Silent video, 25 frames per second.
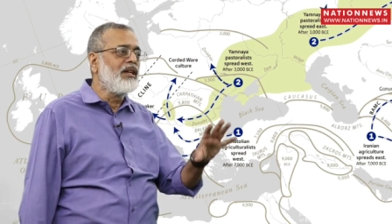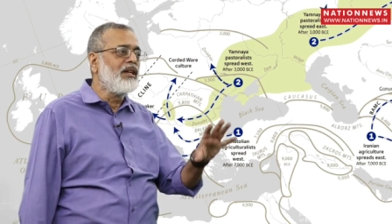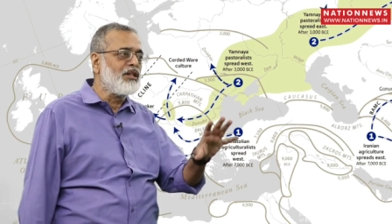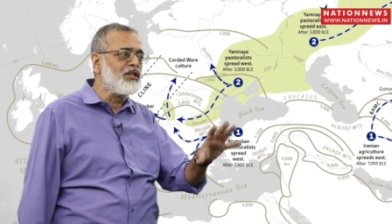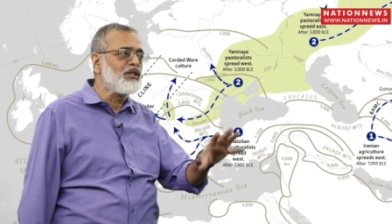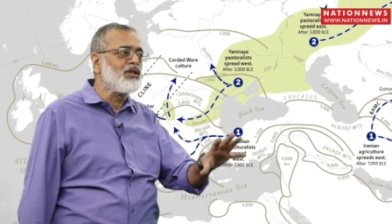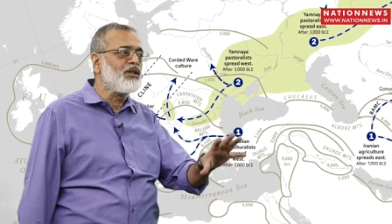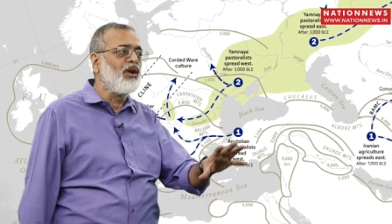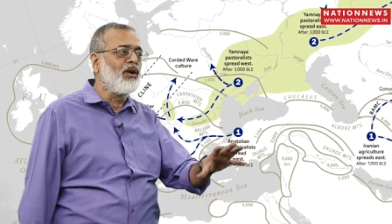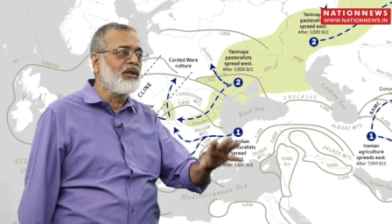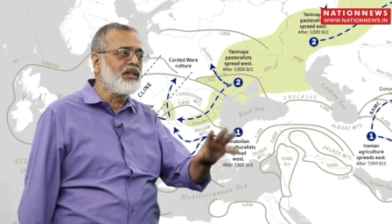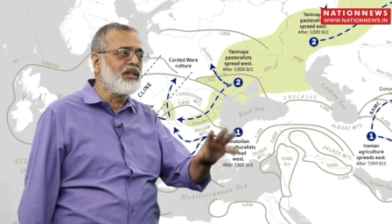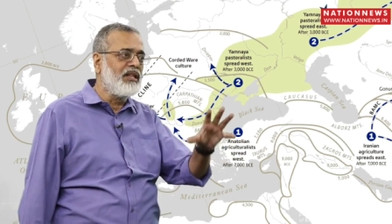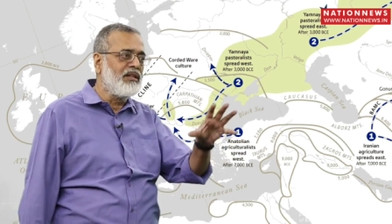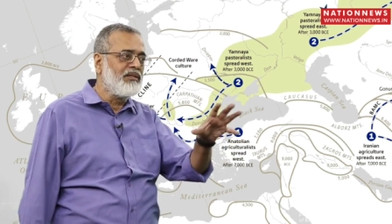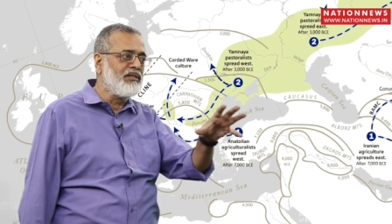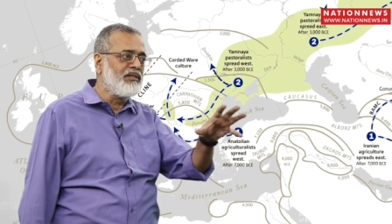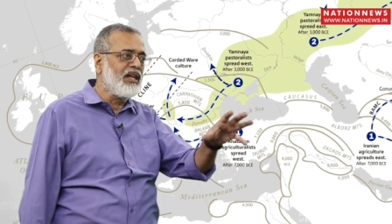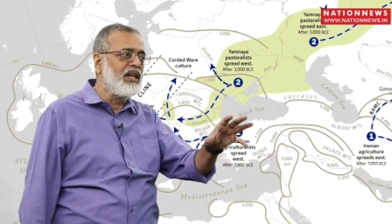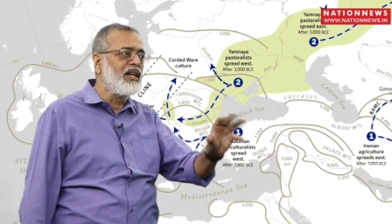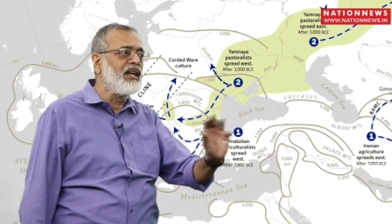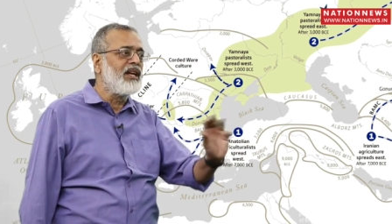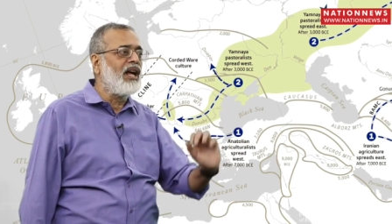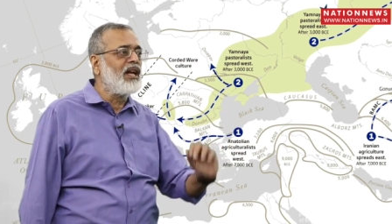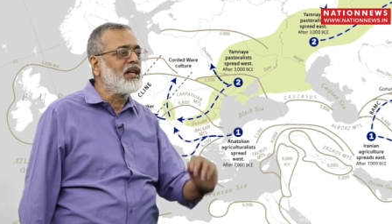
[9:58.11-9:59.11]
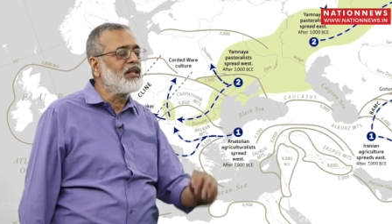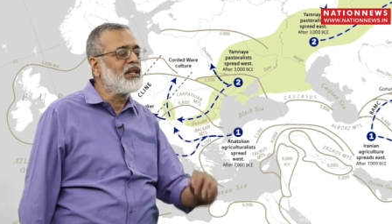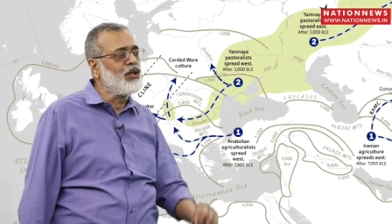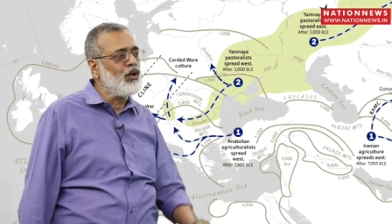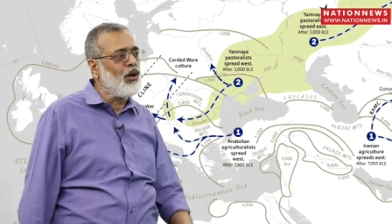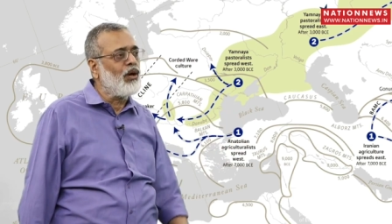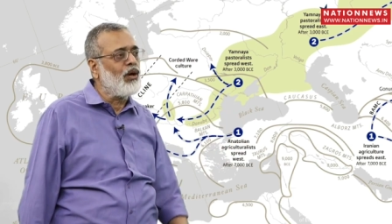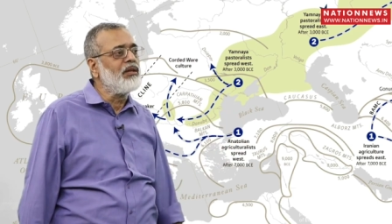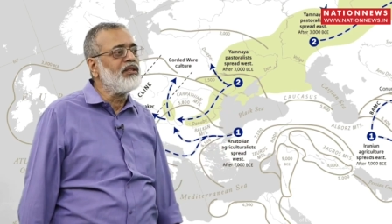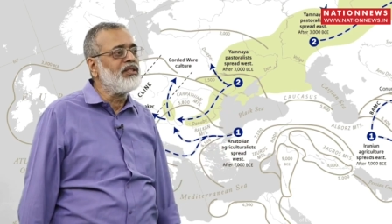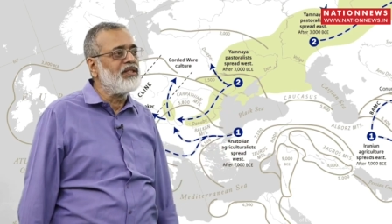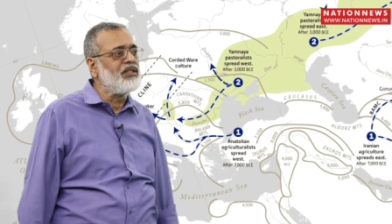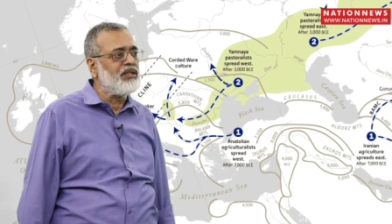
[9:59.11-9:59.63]
historians and
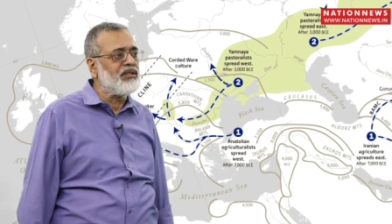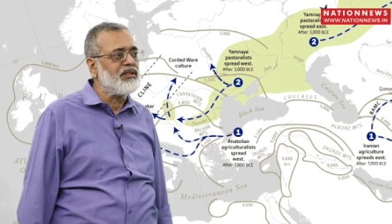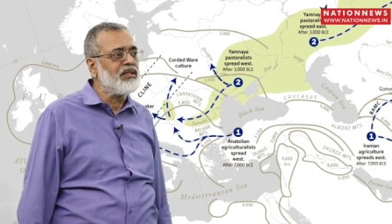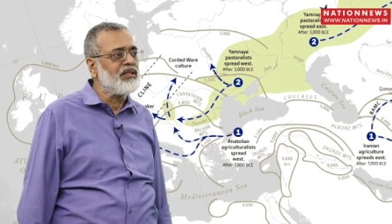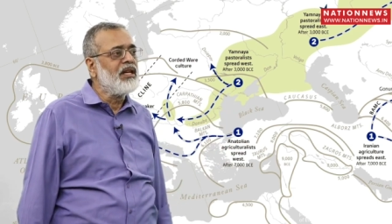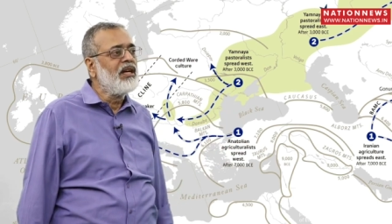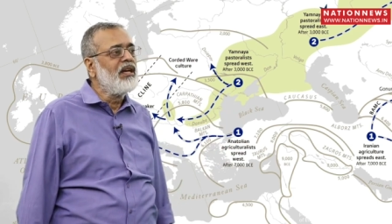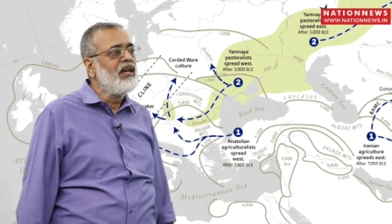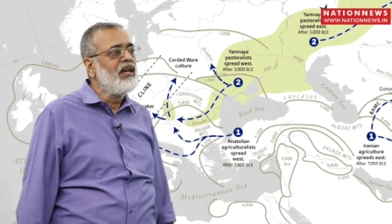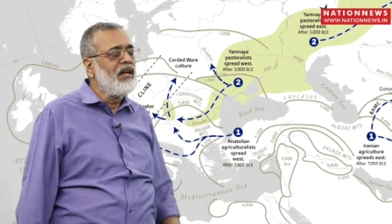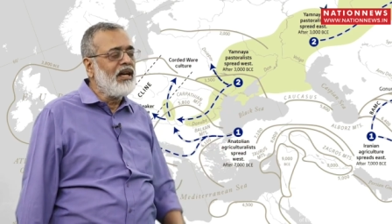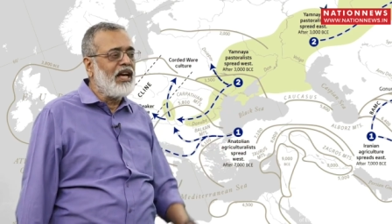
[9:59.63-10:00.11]
archaeologists,